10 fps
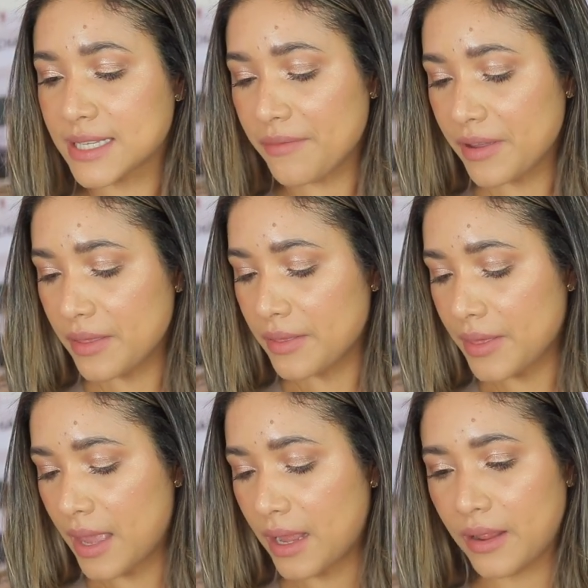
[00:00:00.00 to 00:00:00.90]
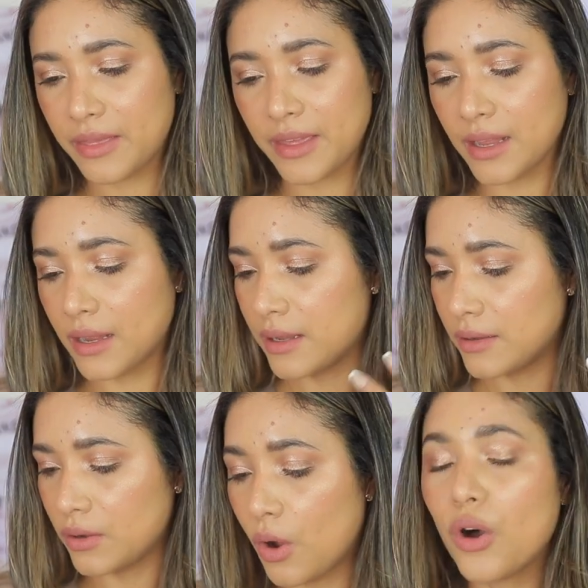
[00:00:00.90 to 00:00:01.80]
7th, I think
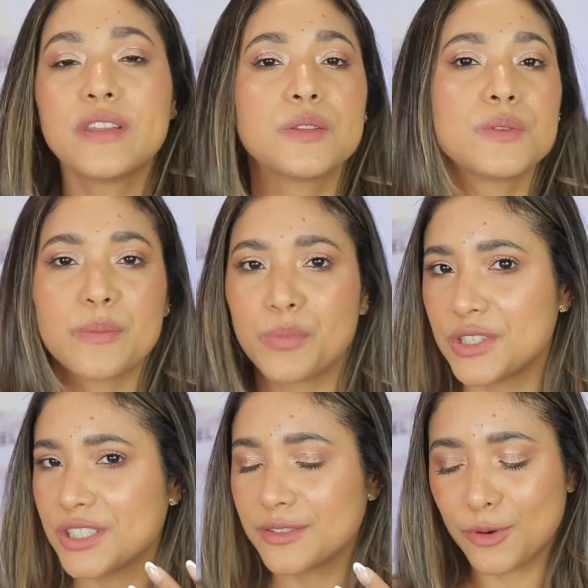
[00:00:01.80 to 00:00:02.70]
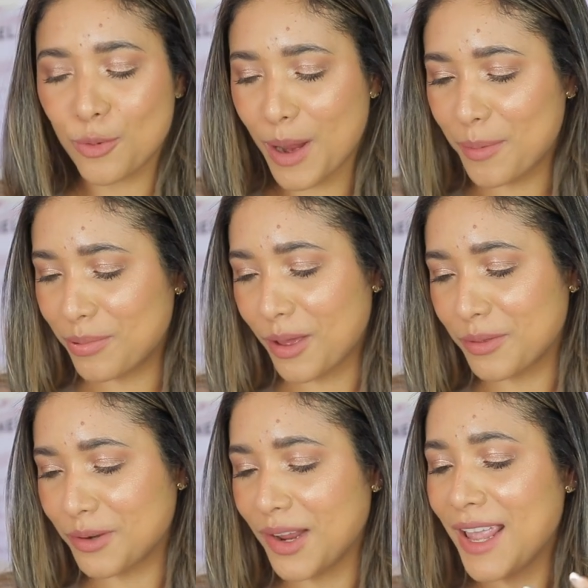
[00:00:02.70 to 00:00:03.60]
all oh, this was a purchase for my
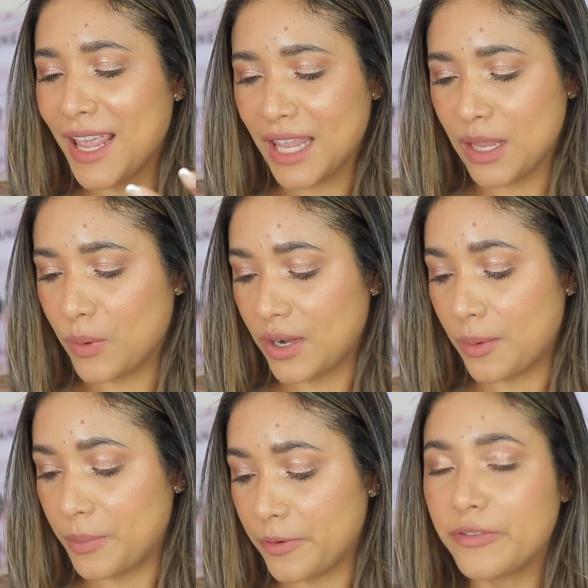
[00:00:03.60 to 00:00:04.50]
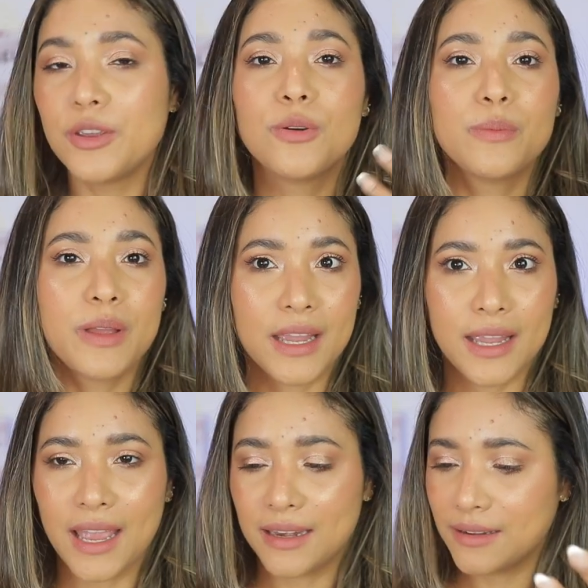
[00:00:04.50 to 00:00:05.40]
brother. He wanted a perfume.
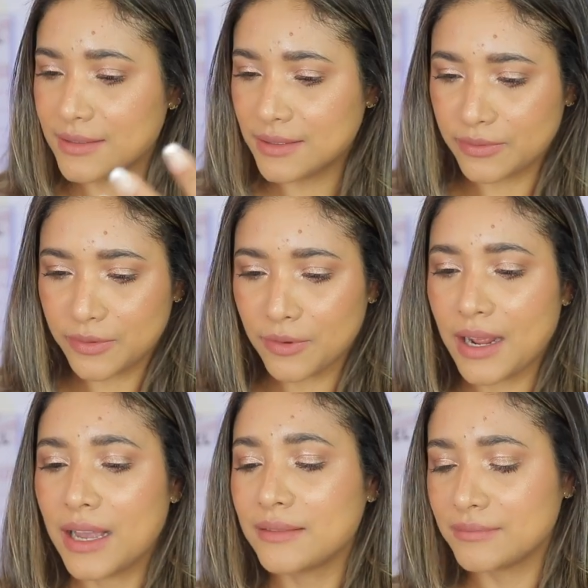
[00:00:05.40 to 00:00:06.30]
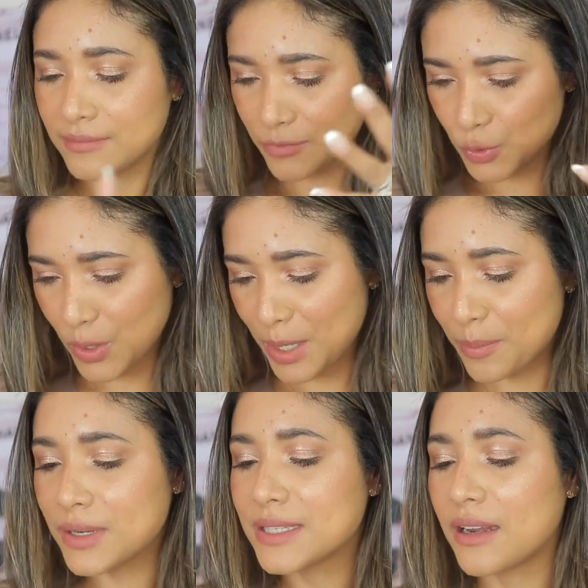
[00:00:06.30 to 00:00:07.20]
Again, Sephora.
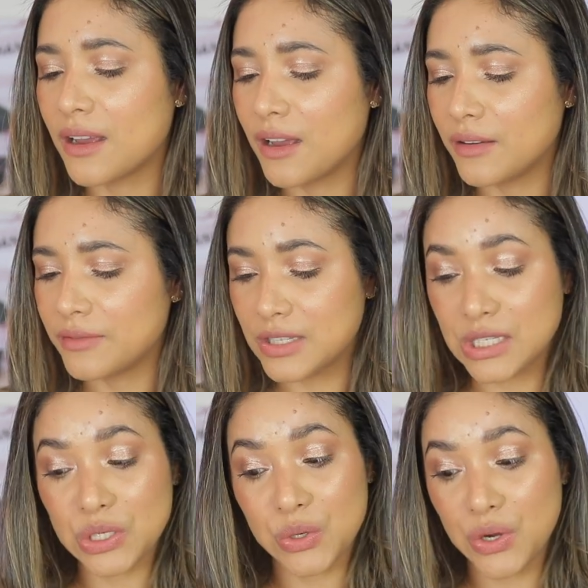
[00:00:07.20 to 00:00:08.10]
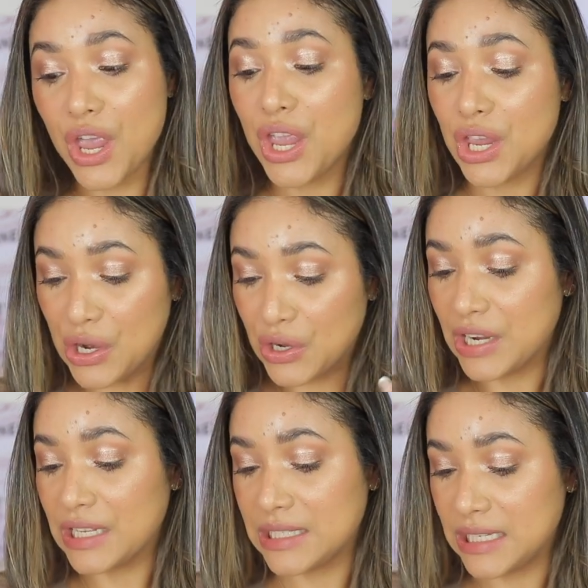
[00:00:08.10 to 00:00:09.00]
20% off so you're
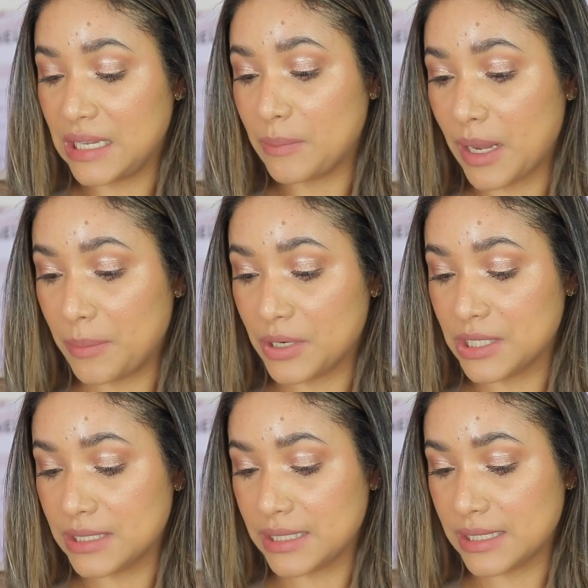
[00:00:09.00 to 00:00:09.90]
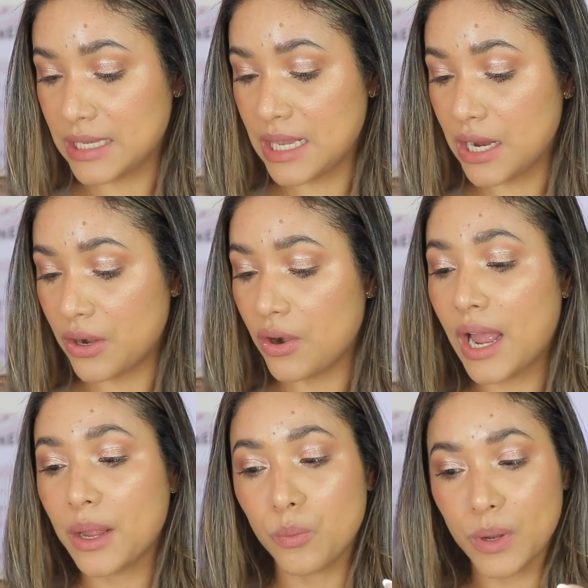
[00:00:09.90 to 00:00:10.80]
gonna see my purchases here
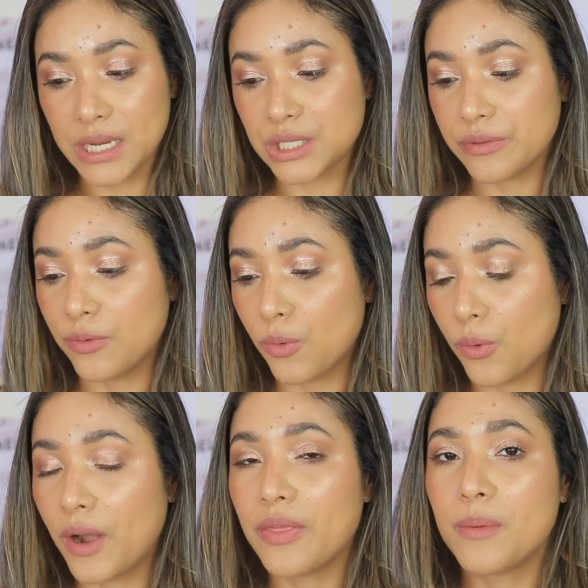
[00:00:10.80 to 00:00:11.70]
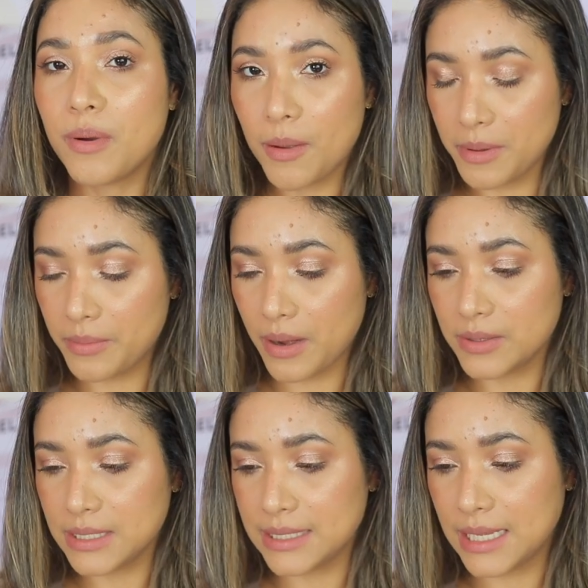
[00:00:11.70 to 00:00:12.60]
I went for the Bobbi
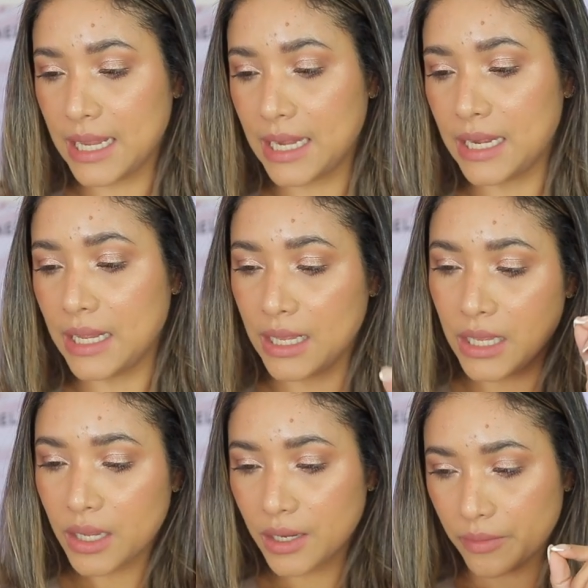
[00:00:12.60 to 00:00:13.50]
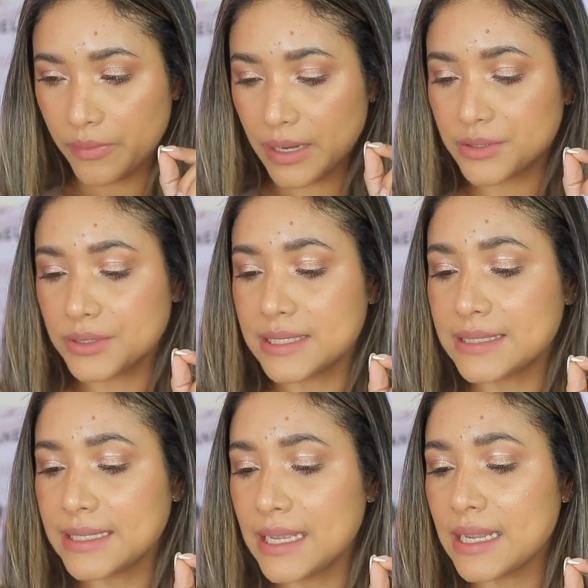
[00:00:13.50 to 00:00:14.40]
Brown skin corrector
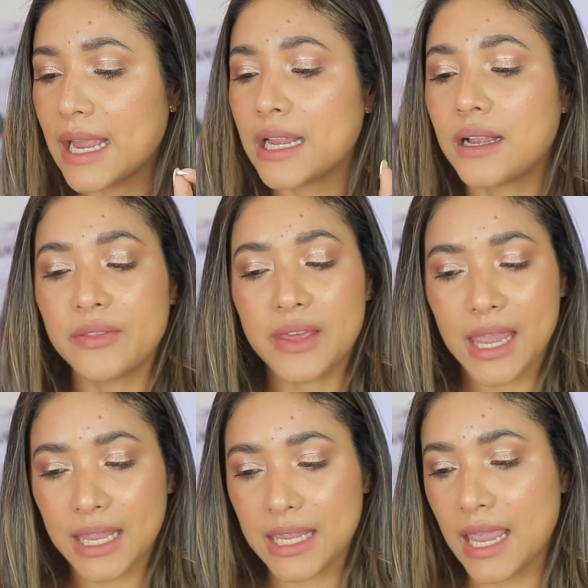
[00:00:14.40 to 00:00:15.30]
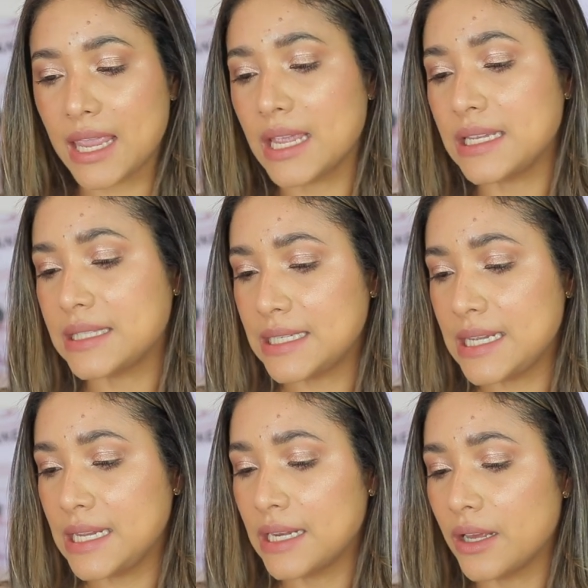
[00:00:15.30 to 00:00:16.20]
stick I got the
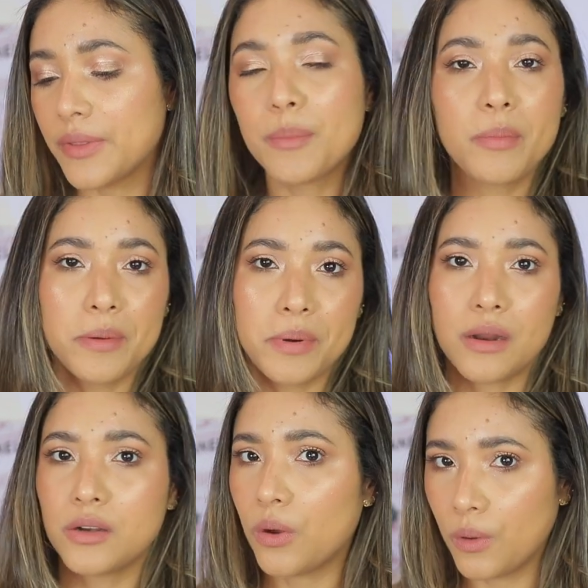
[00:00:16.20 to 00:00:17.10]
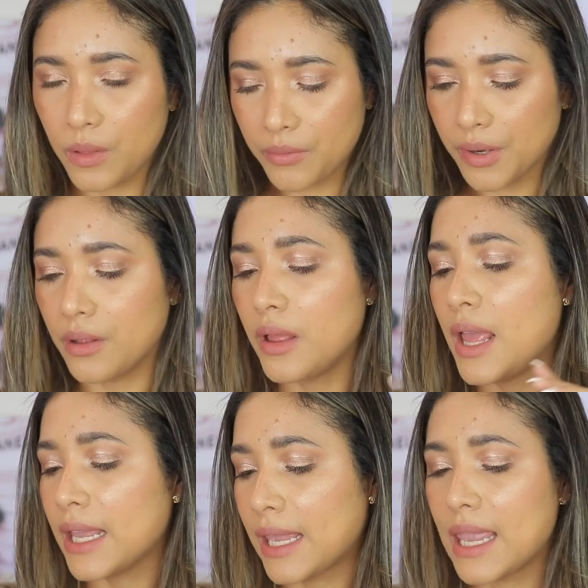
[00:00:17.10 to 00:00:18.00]
K18 the Bobbi Brown Holy Grail
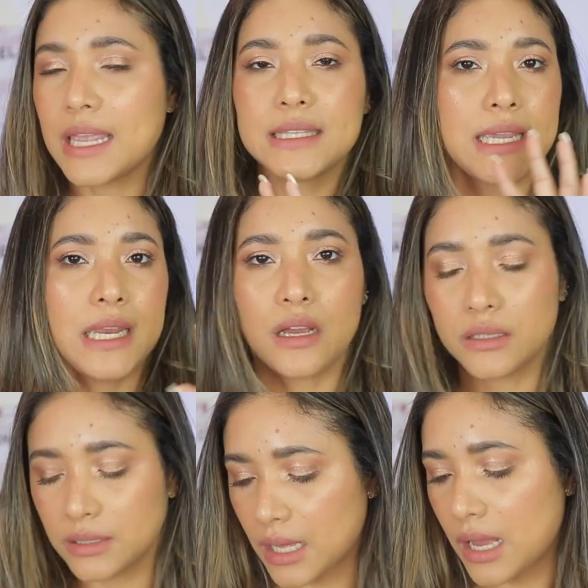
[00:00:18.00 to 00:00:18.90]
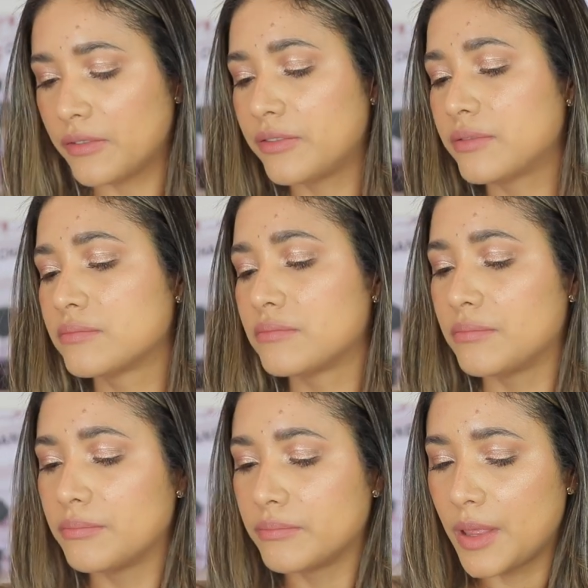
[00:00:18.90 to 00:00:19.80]
K18 love
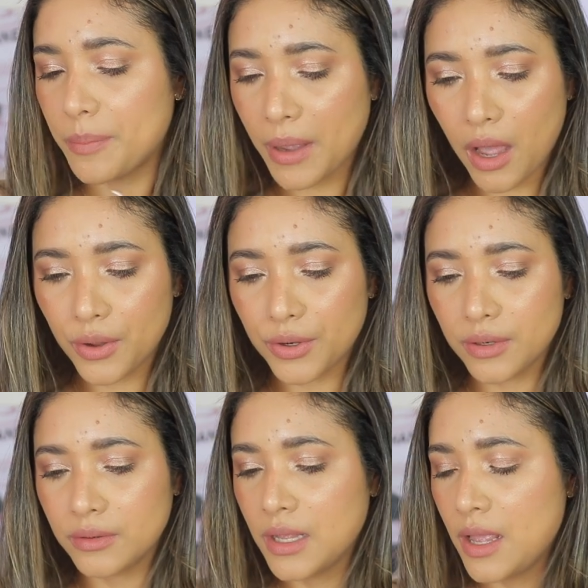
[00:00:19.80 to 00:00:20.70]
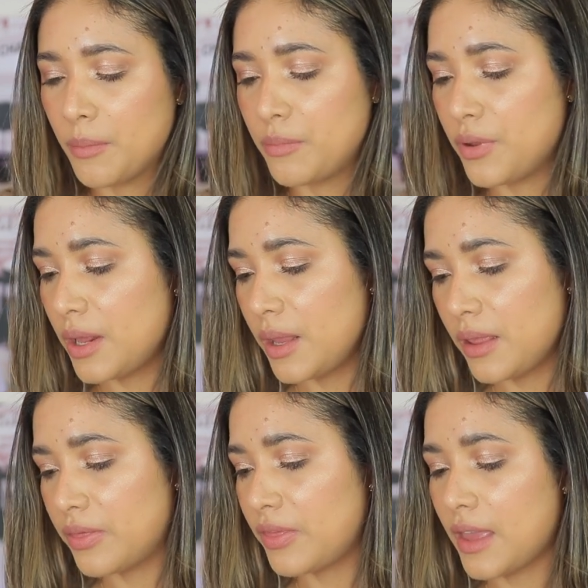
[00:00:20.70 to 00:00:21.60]
the powder
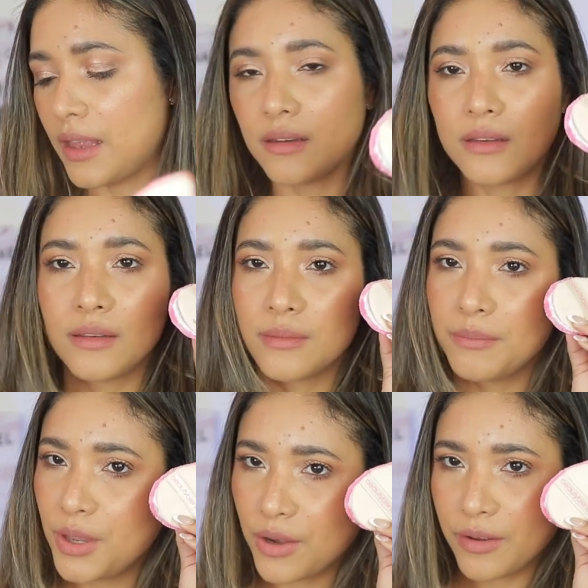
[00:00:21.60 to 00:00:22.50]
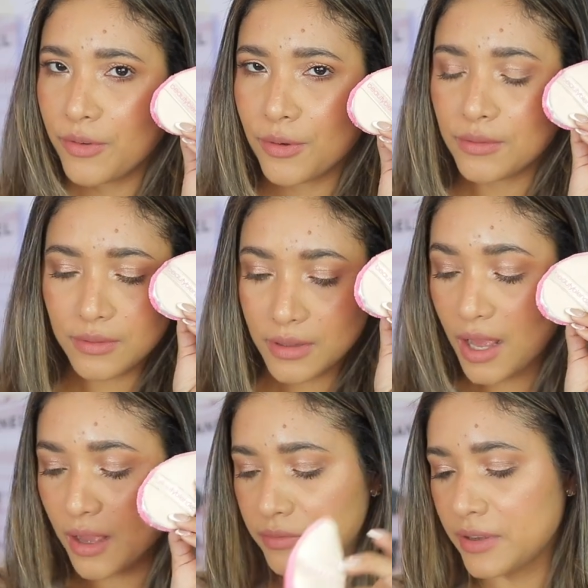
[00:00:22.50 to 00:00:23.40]
beauty thin beautiful
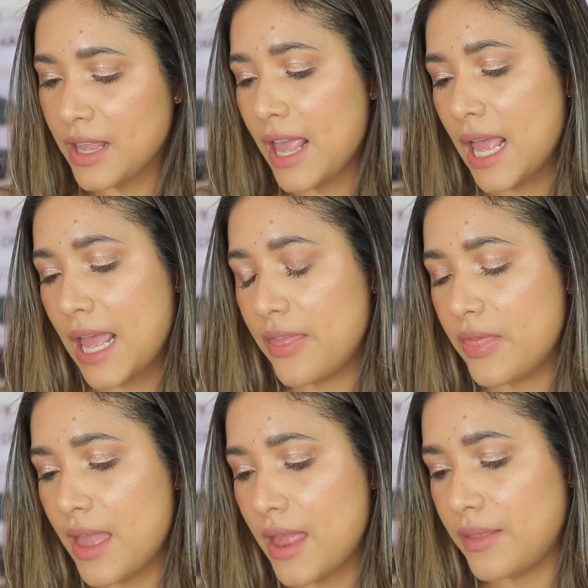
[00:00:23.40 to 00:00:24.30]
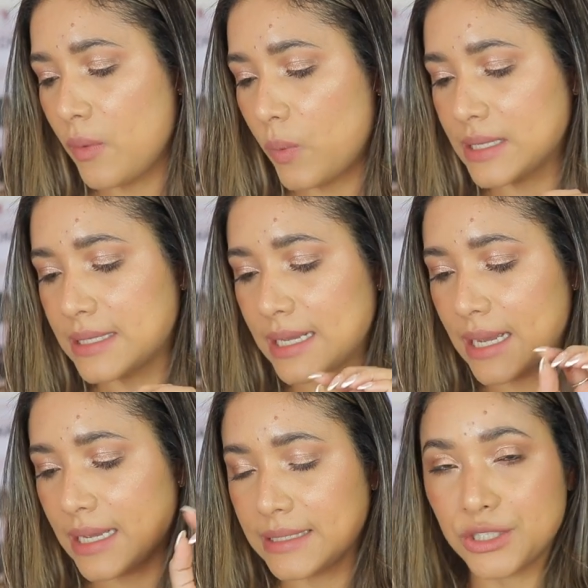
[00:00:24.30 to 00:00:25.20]
love and then the one
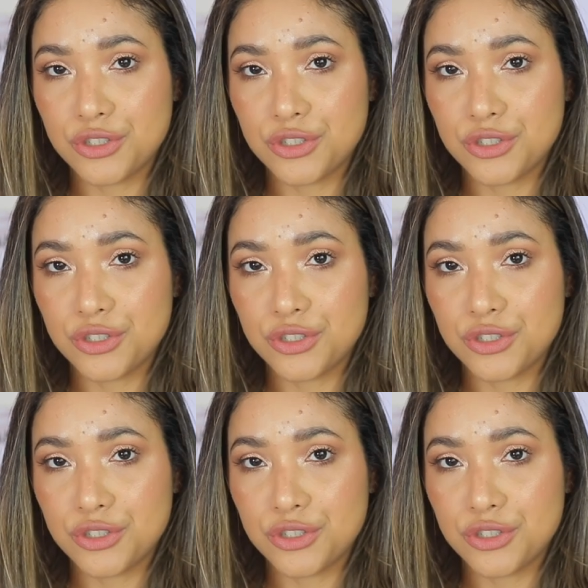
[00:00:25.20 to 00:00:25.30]
size